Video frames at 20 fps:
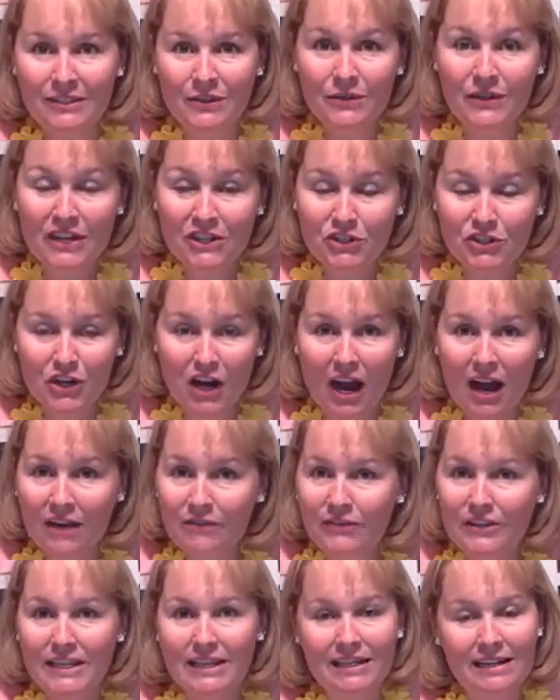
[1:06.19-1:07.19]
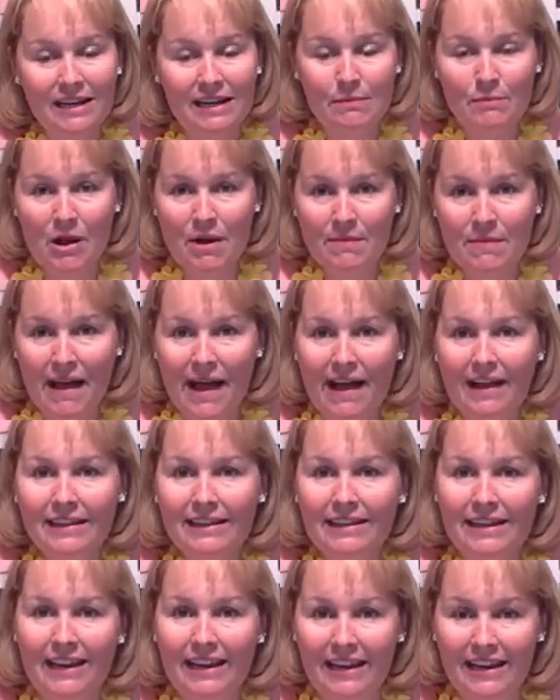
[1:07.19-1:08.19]
Go get your coffee, come on
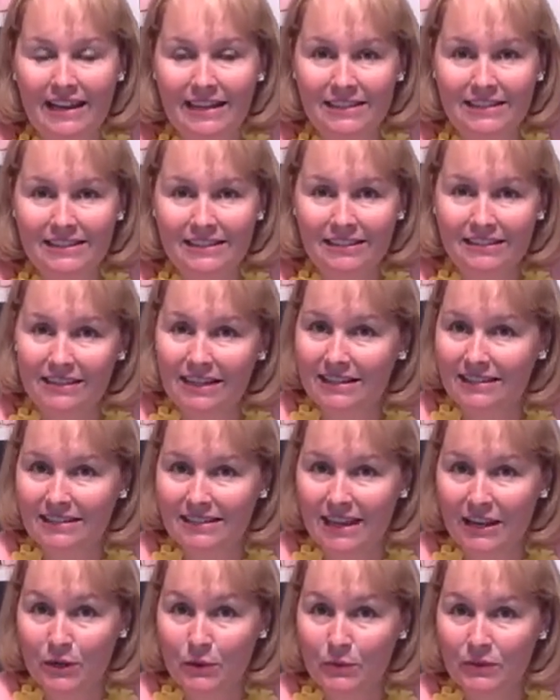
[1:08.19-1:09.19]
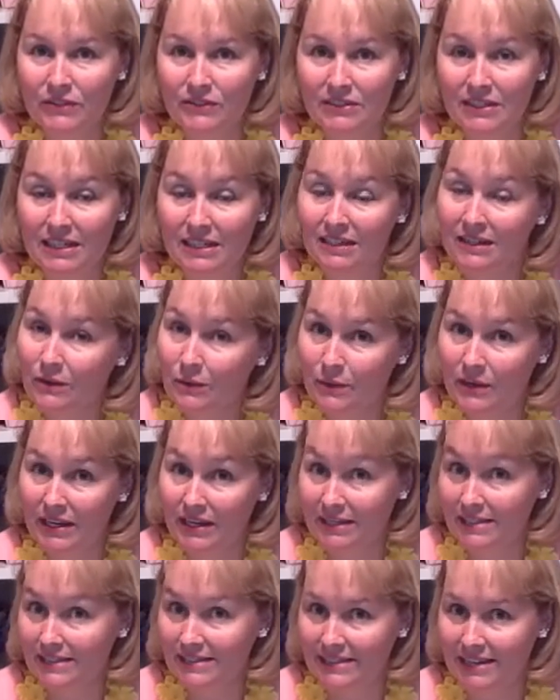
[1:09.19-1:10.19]
back, and let's get quilting
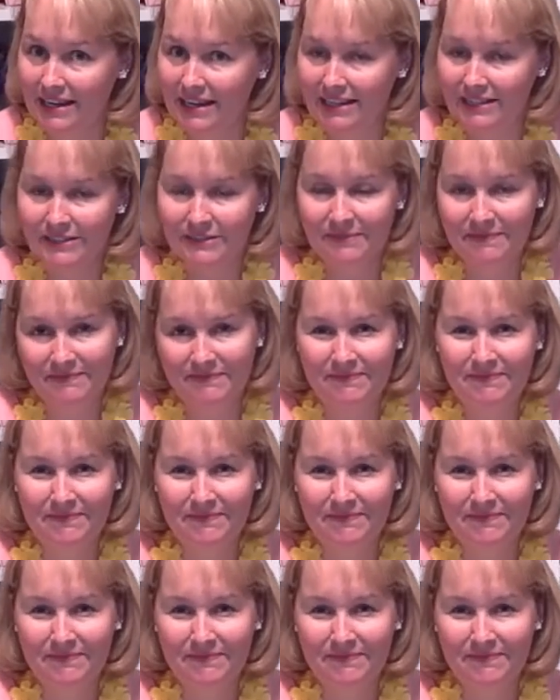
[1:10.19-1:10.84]
Hawaiian style.